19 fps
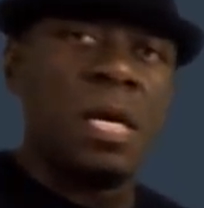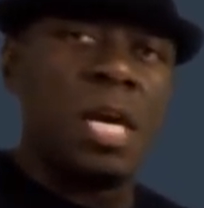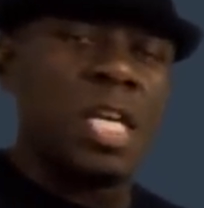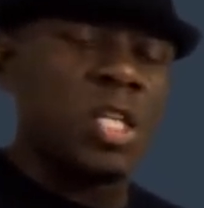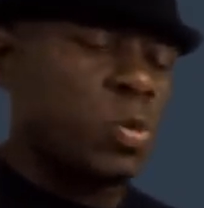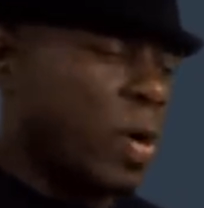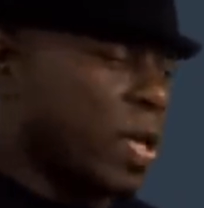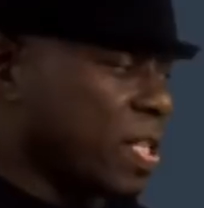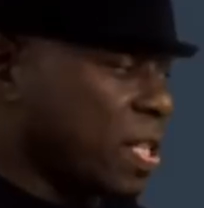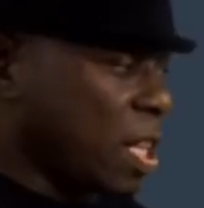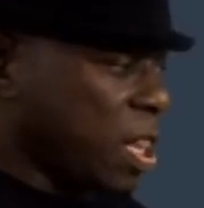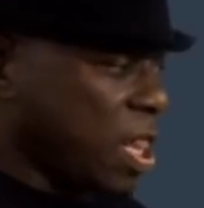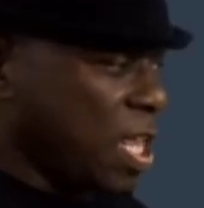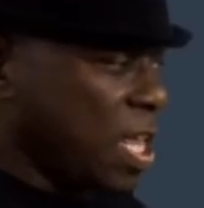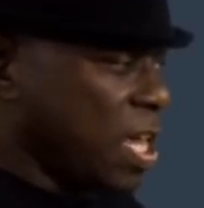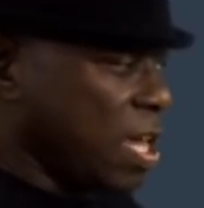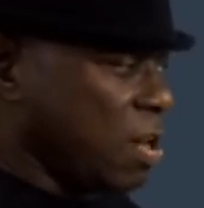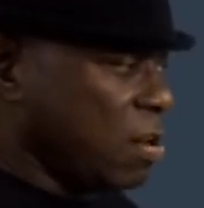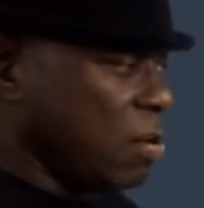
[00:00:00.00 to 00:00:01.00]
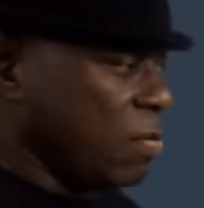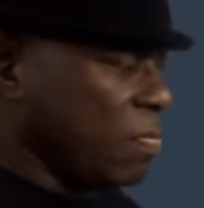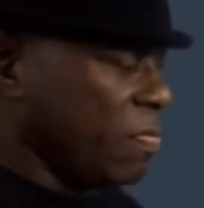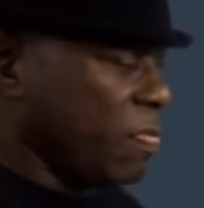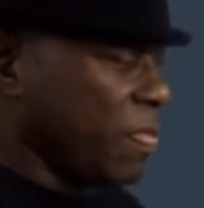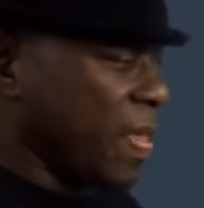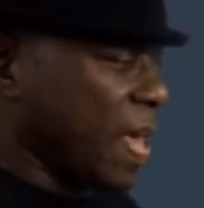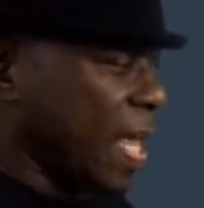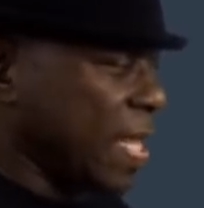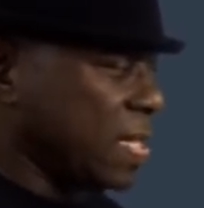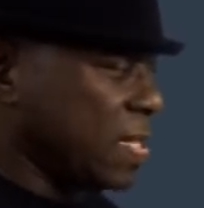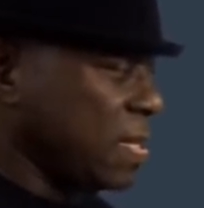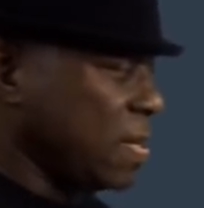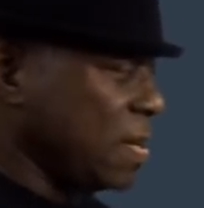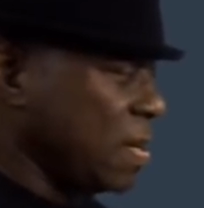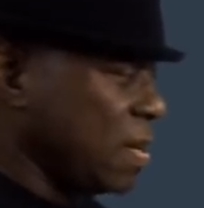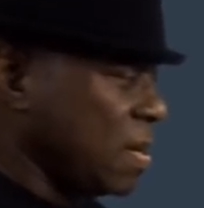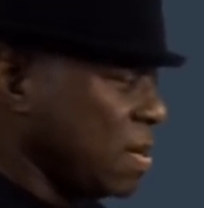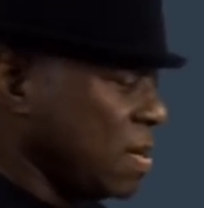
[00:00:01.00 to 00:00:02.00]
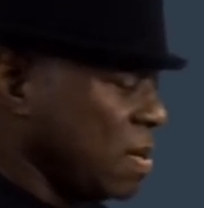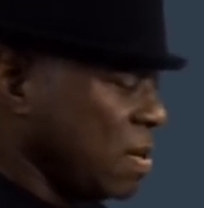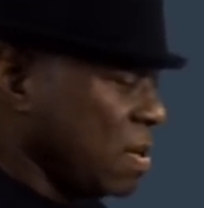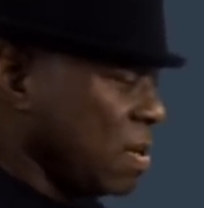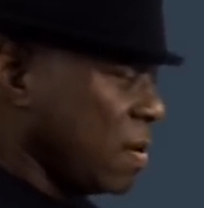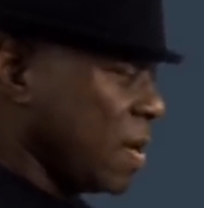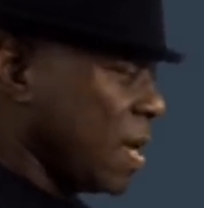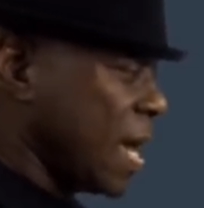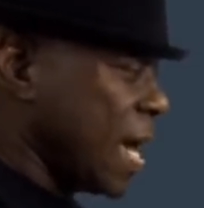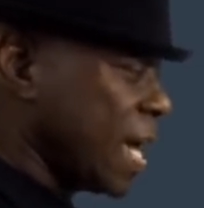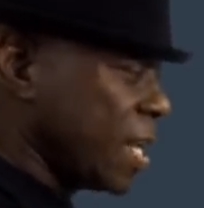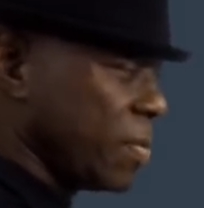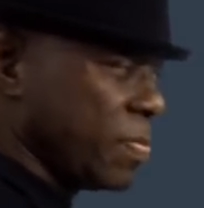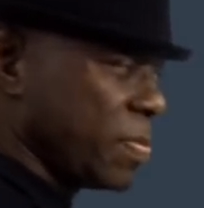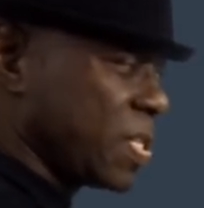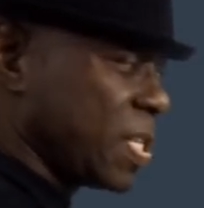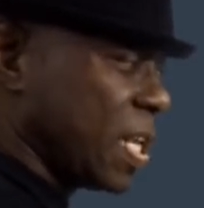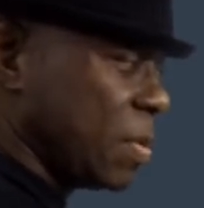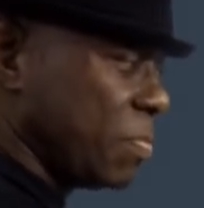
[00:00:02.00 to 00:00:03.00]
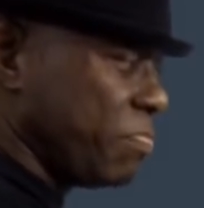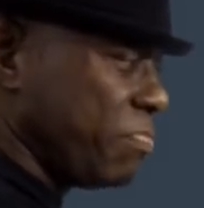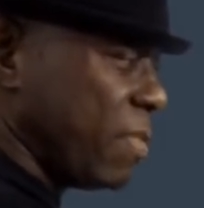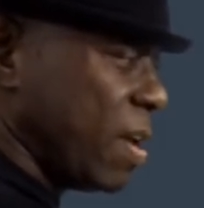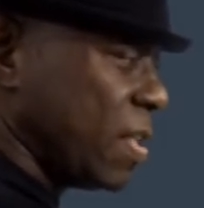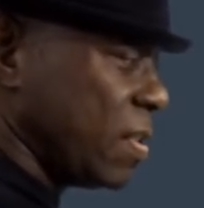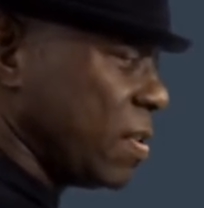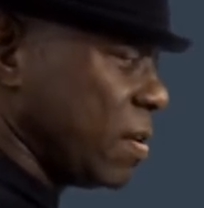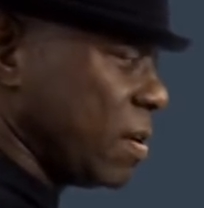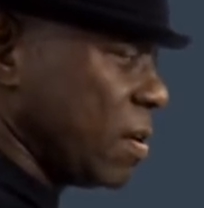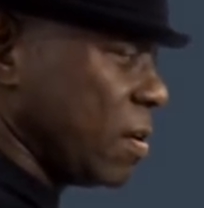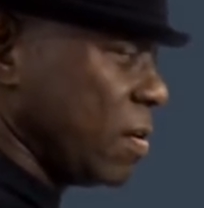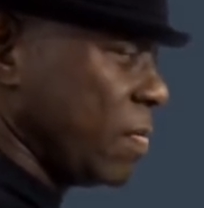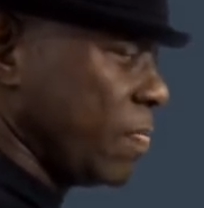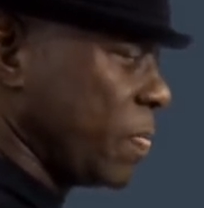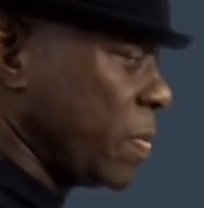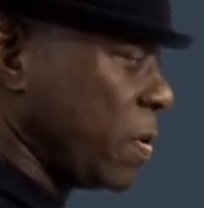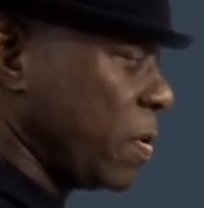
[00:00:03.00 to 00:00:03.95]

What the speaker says: It's quite clear that Adam sent Brenda